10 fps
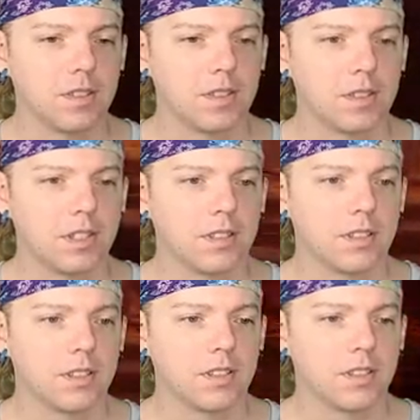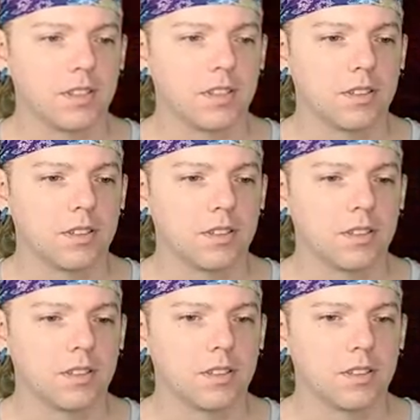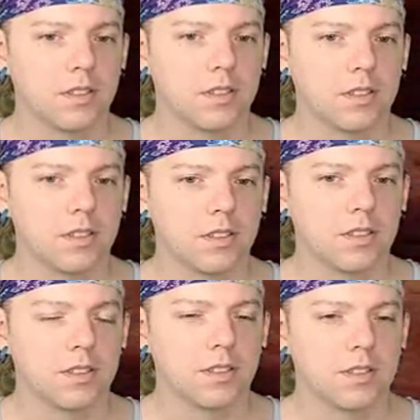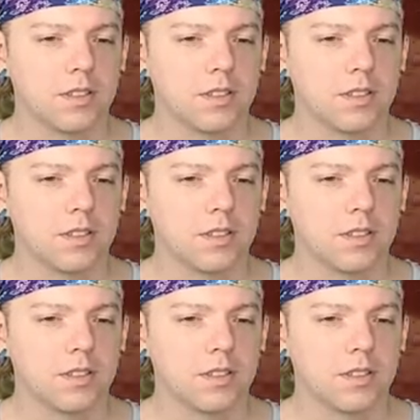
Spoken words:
The person shown says nothing.